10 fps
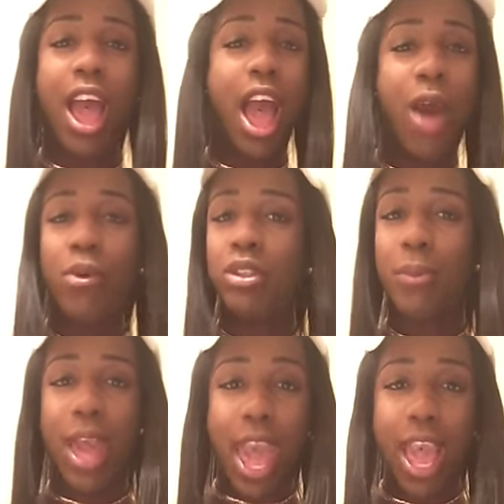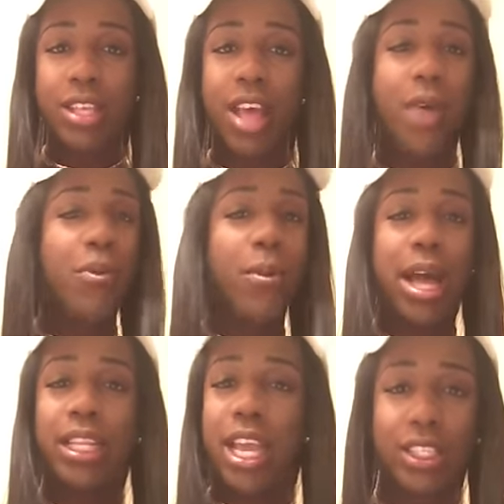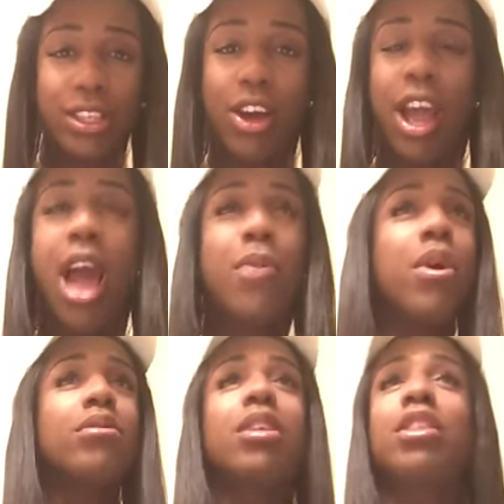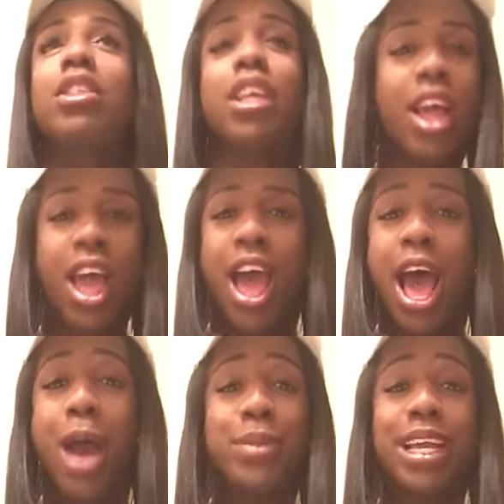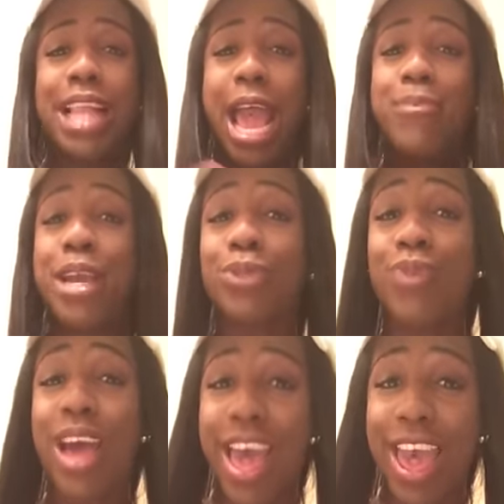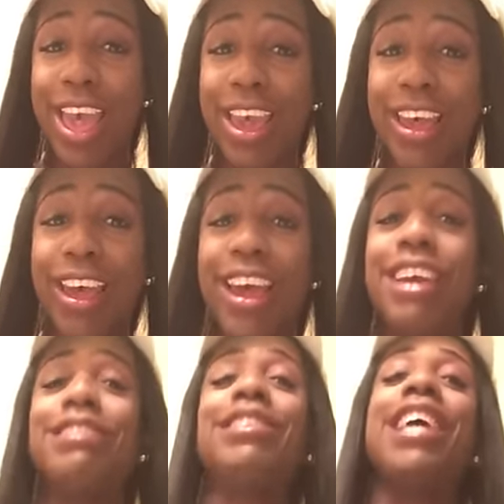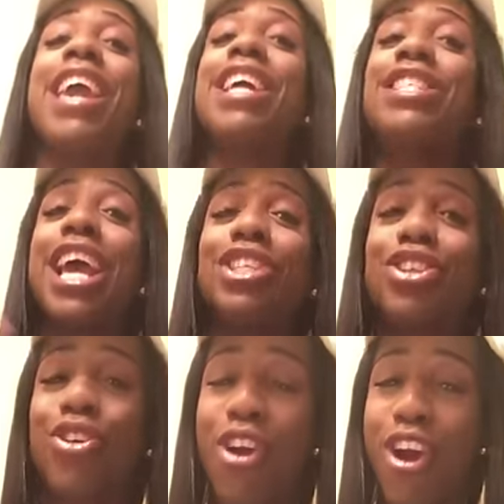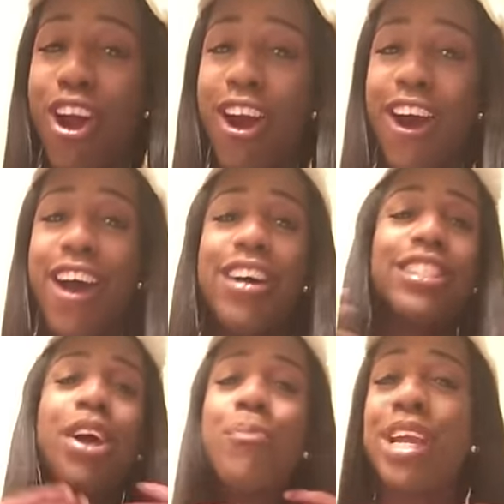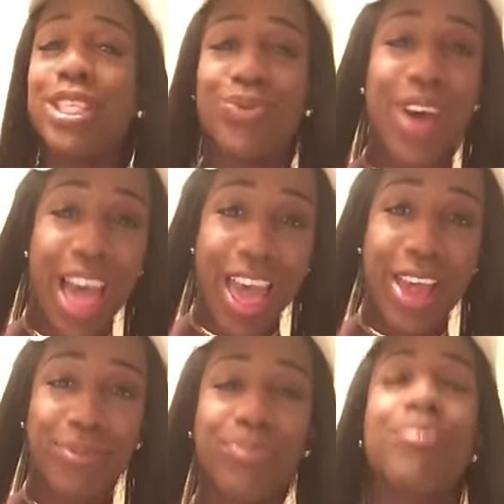I want some ass. I want my dick sucked. I want such and such. I'm looking like, bitch, what? Then he texted the girl, bitch, what?